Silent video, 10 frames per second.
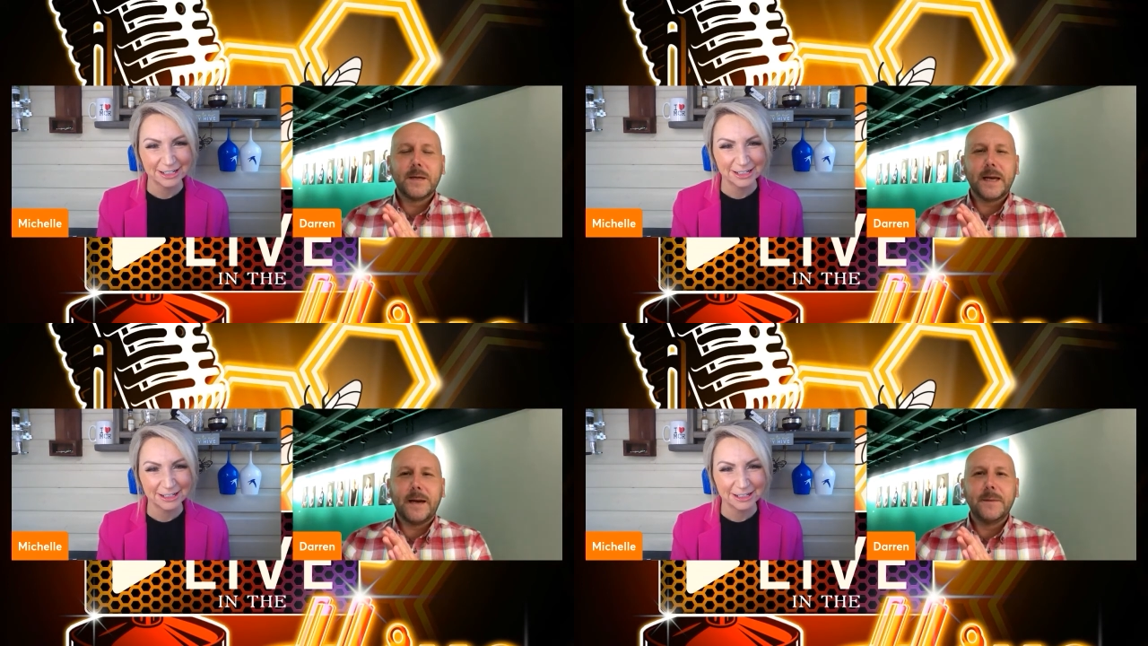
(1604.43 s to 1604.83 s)

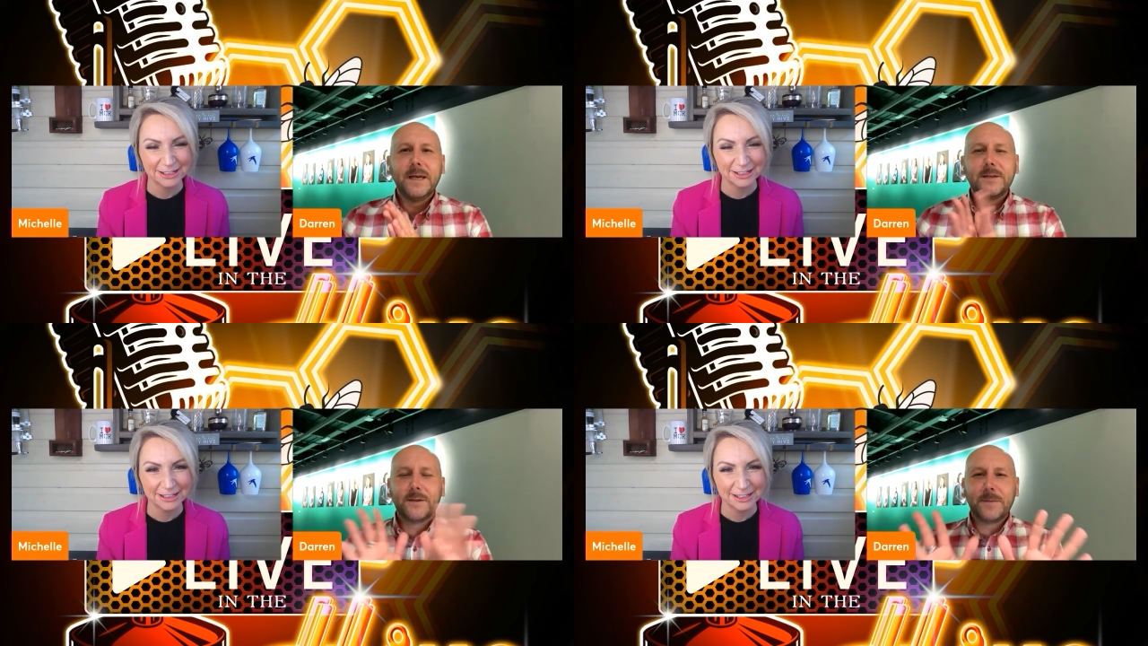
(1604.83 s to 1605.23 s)
Speaker 1: But um,
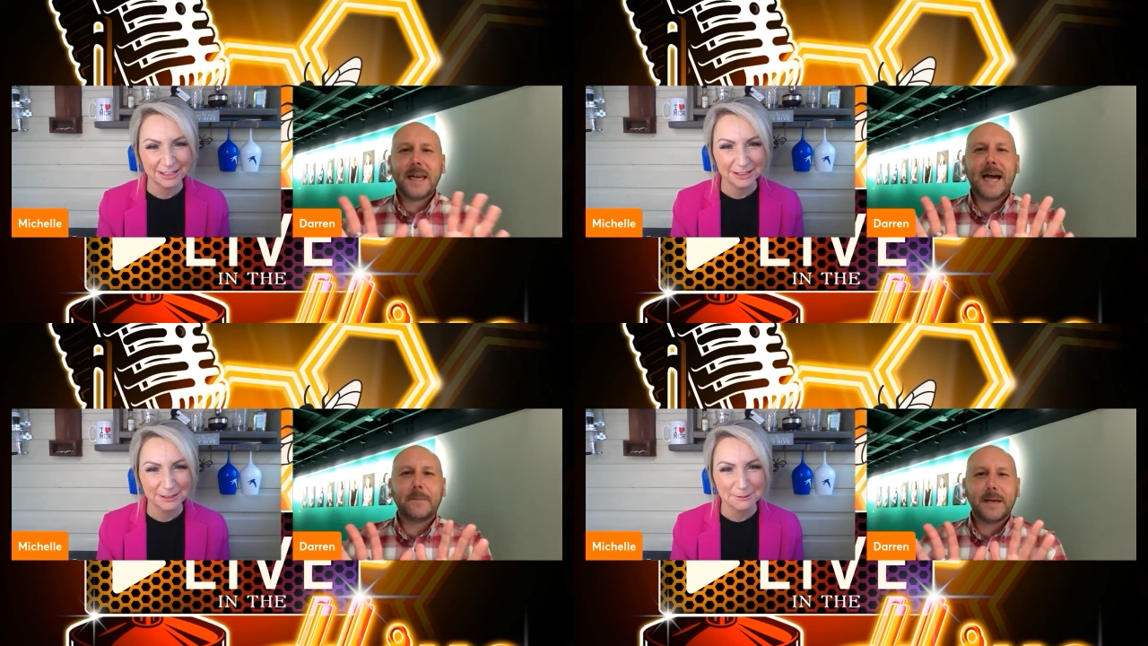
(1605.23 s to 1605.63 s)

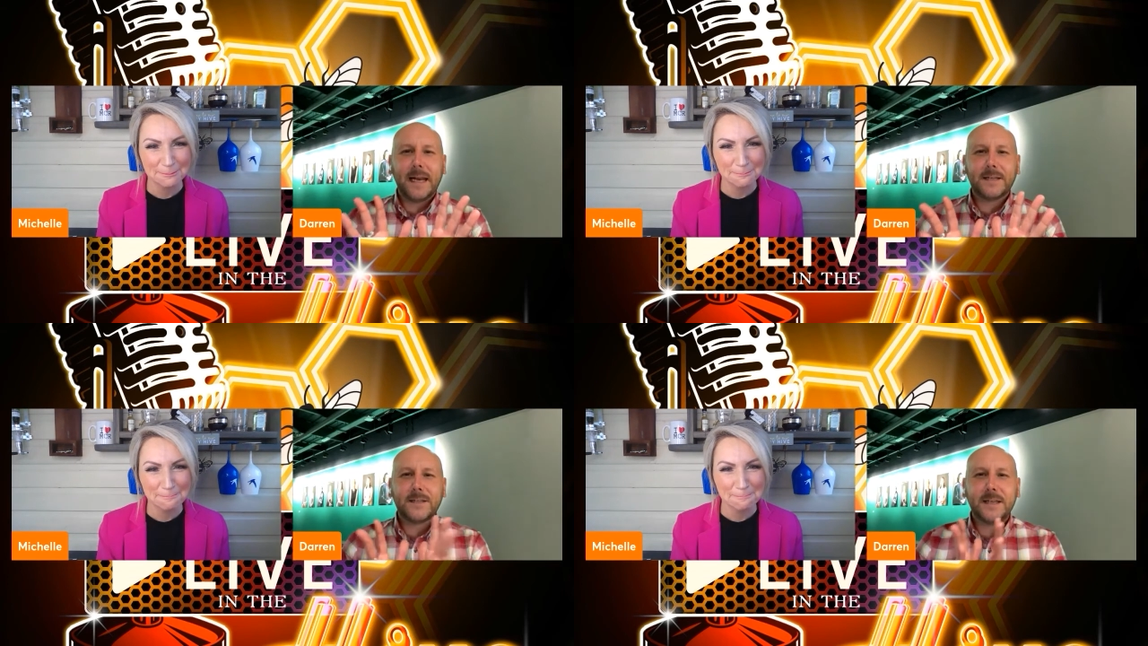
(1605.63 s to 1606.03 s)
something happened
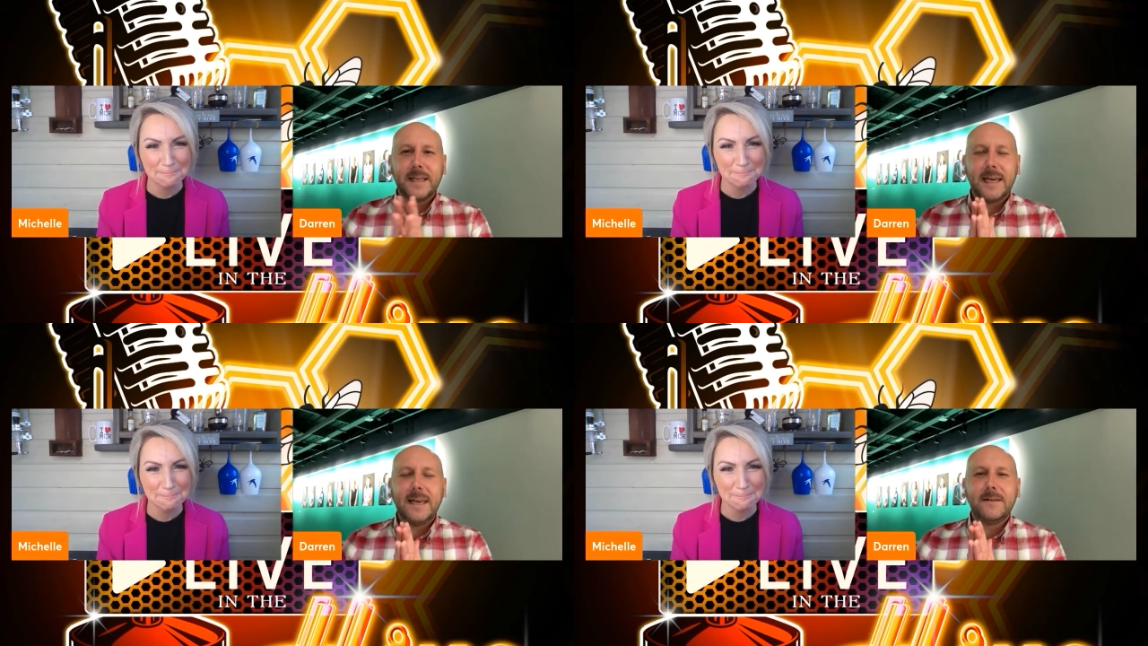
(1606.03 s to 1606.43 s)
last year
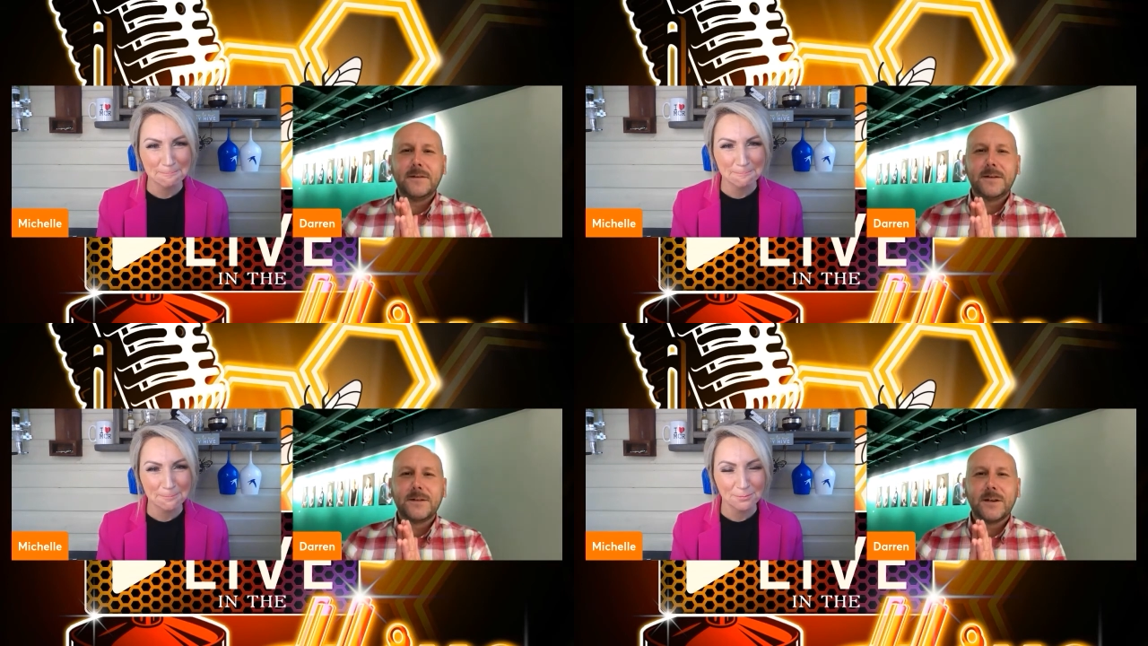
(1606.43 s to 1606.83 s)
that
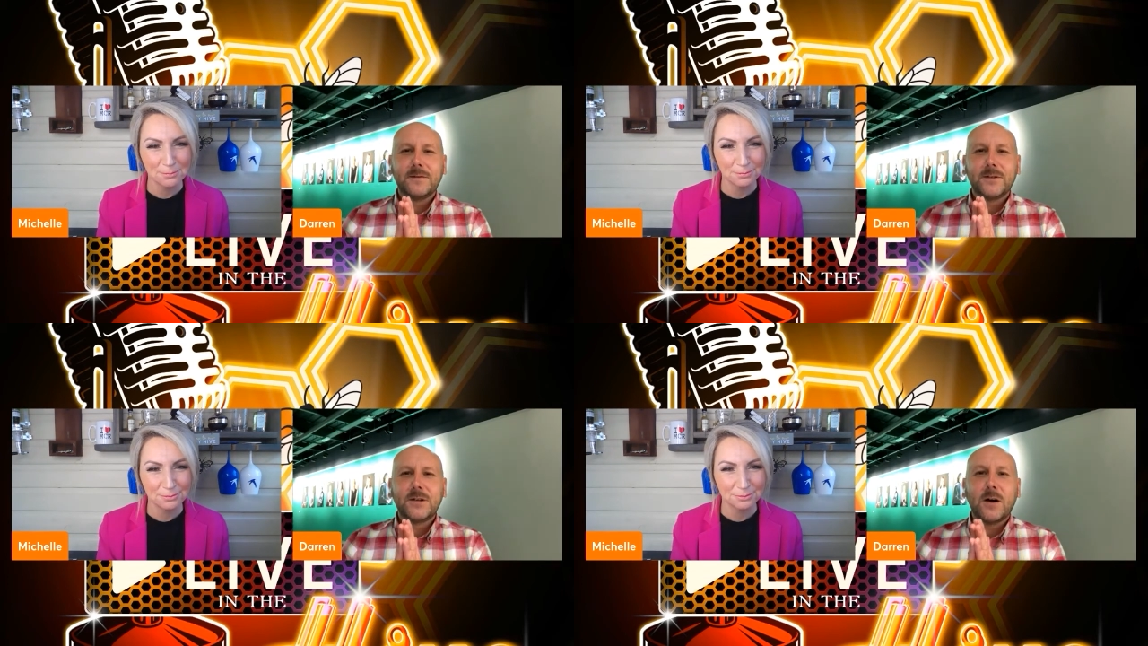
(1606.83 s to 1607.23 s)
even sort of
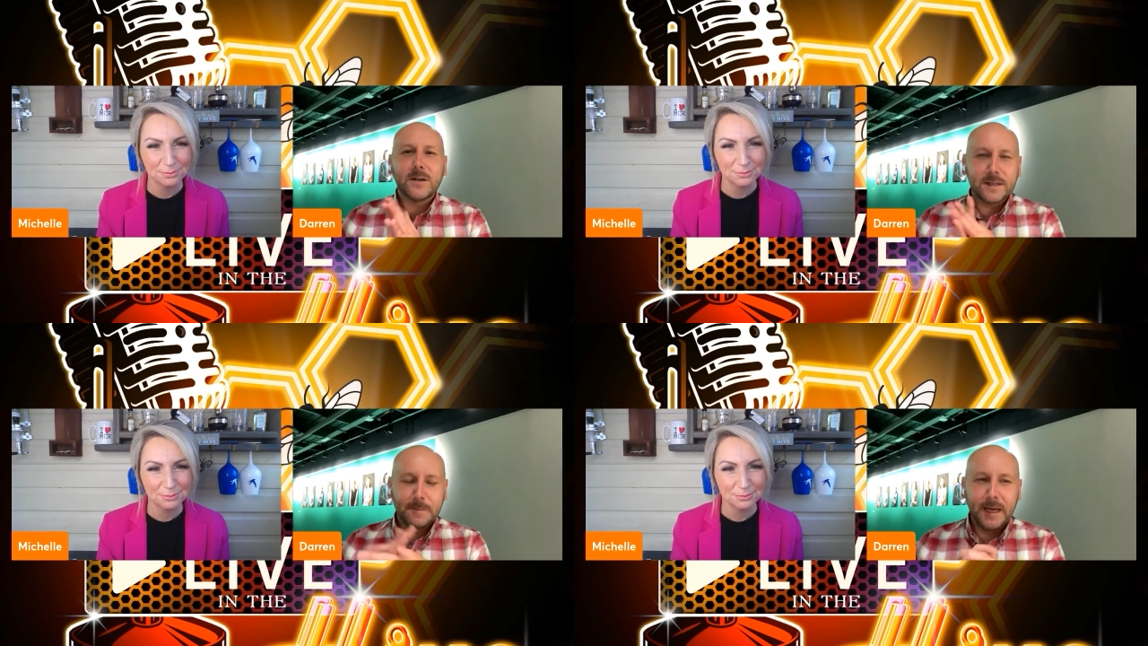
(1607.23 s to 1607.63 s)

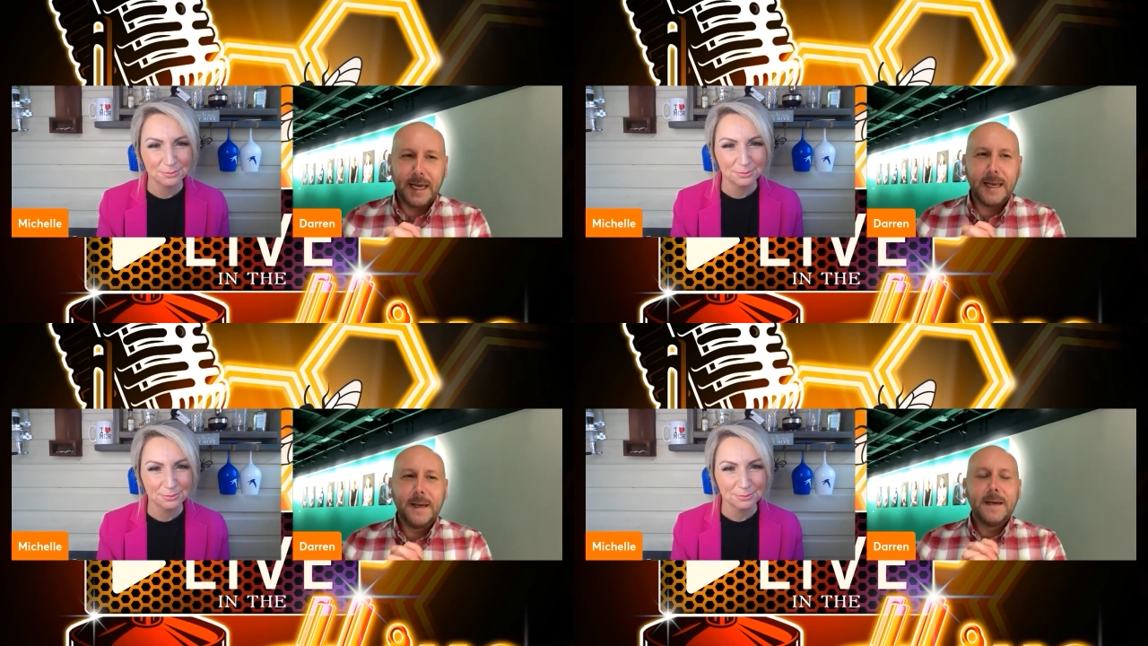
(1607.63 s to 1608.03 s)
shocked
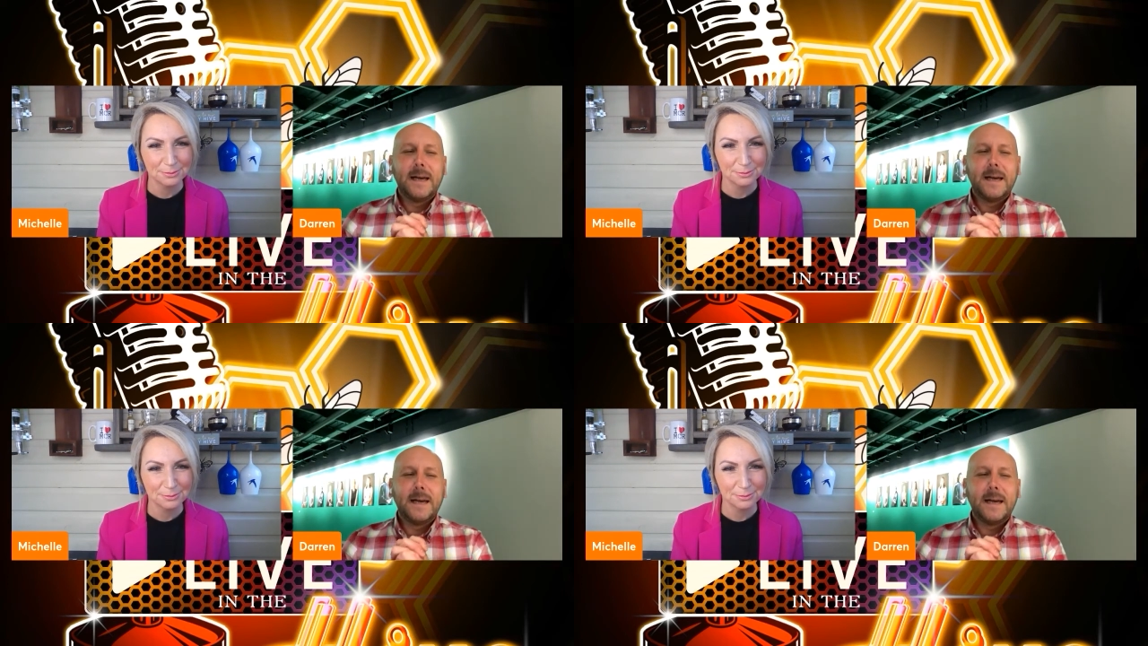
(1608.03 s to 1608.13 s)
me,